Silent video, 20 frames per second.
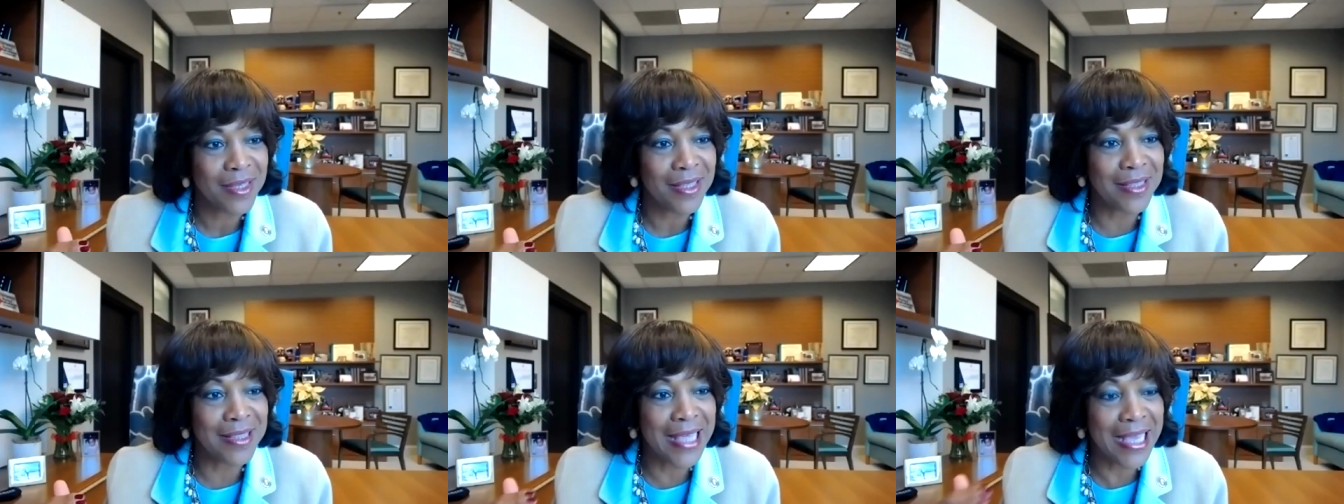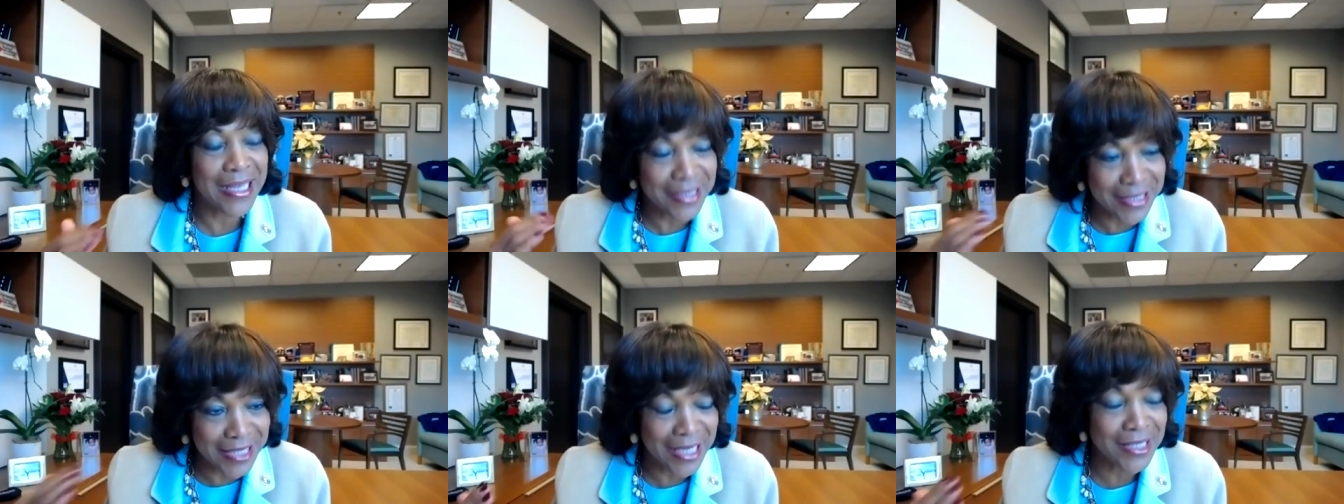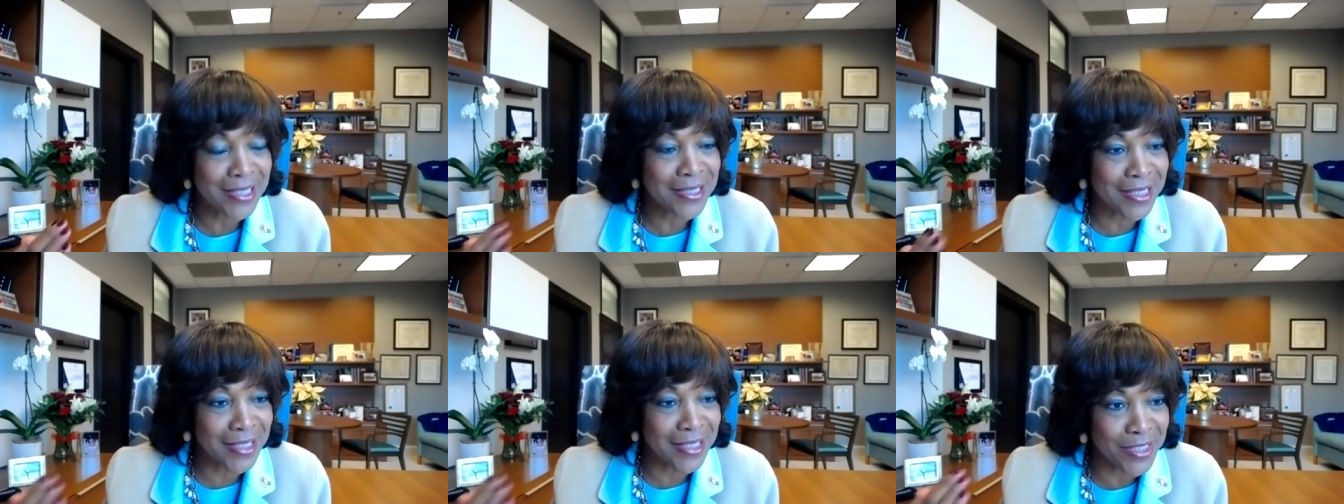that
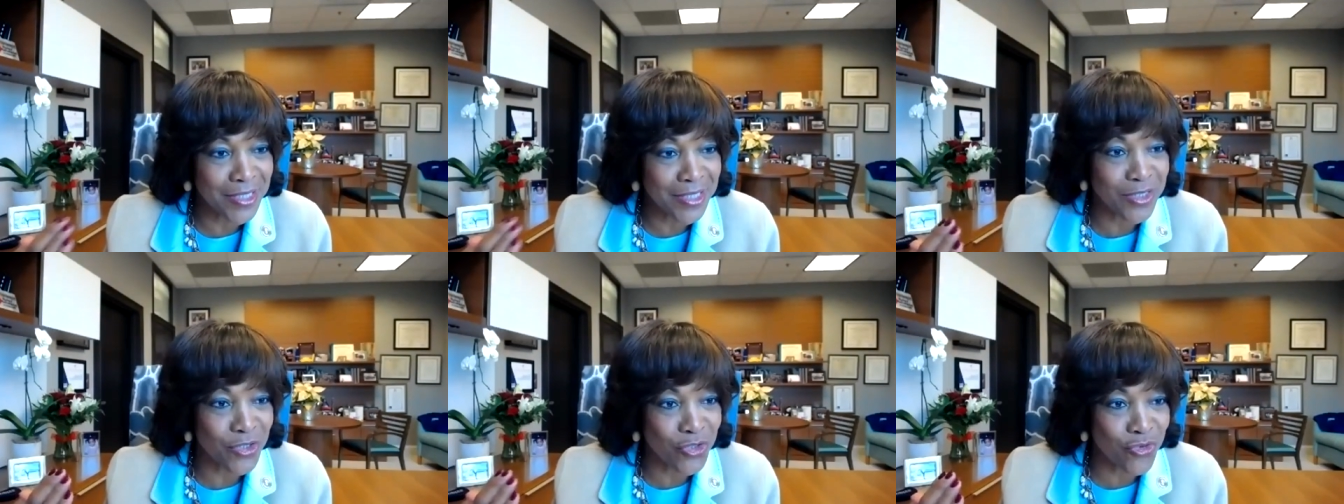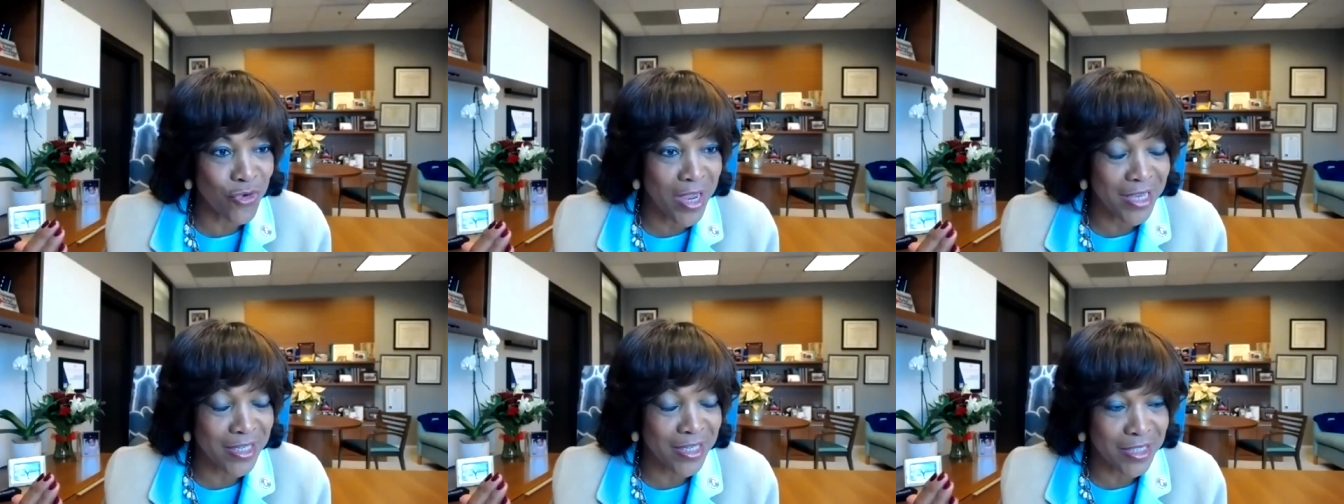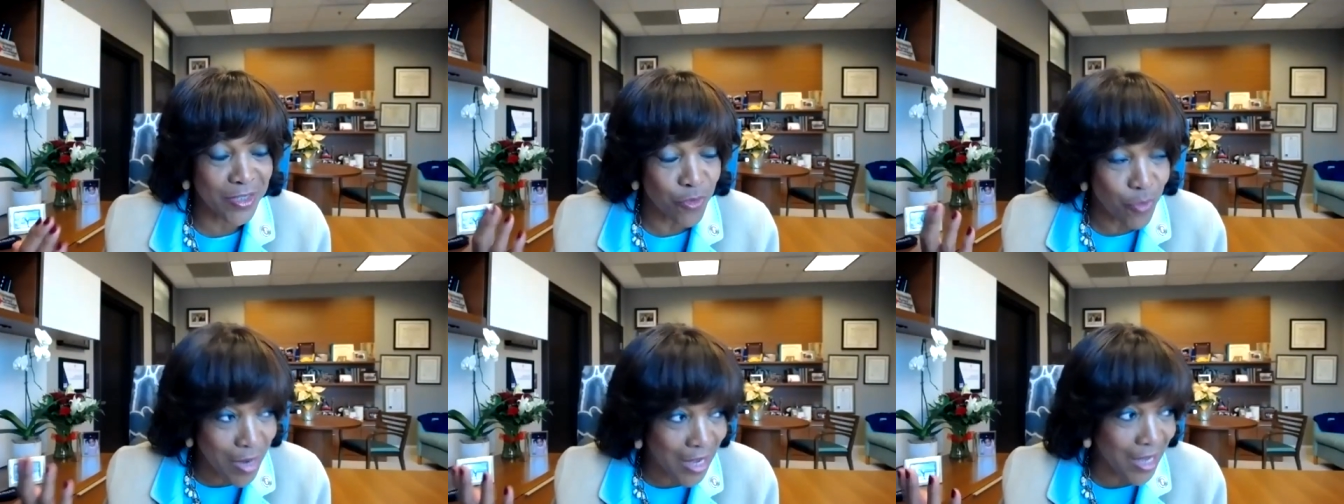testing is a
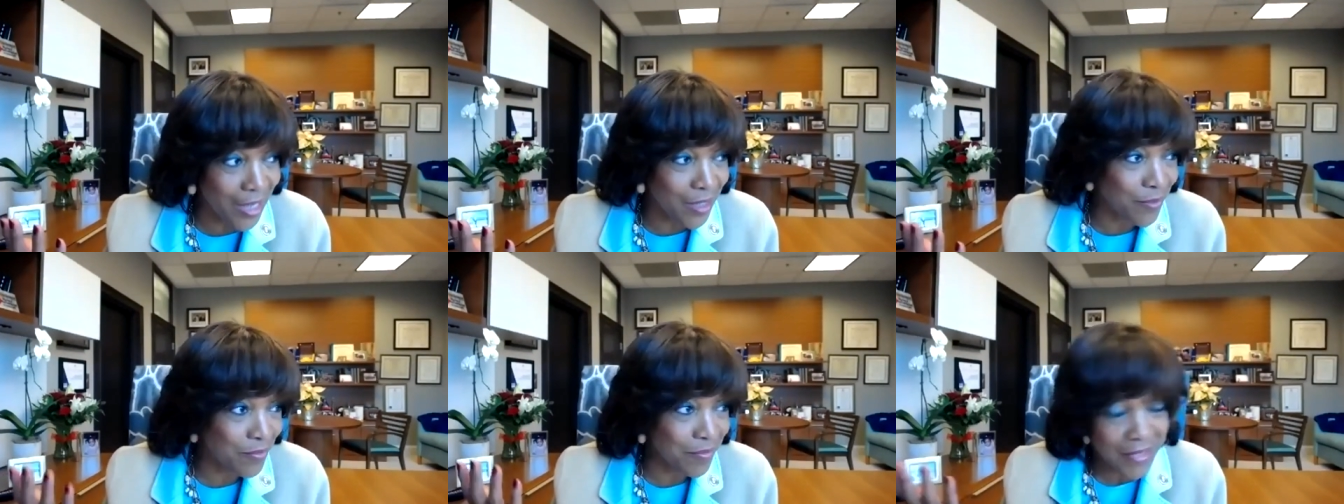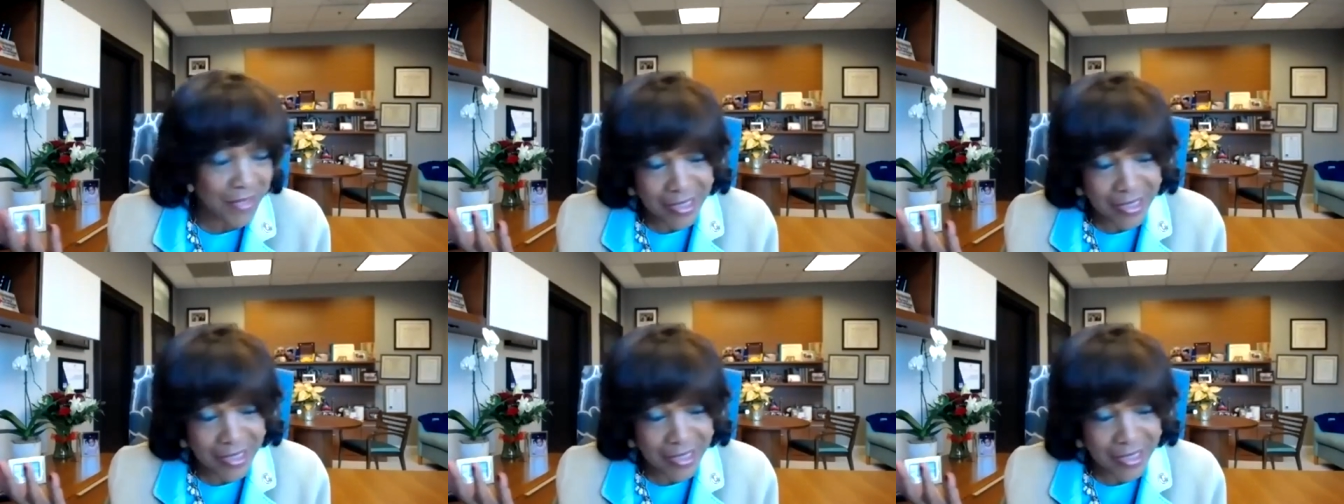strategy. Why?